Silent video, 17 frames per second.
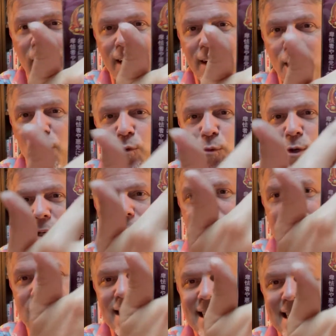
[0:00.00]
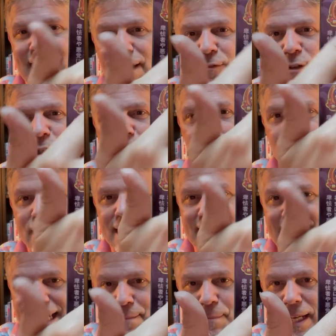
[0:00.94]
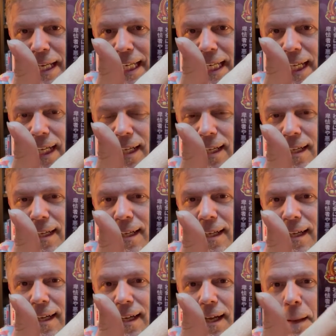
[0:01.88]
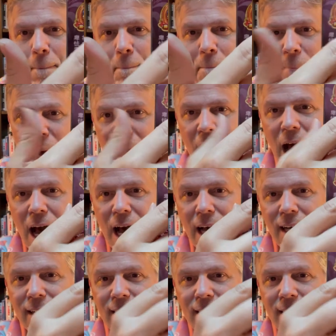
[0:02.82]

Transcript: In other words, devil or demon Ma.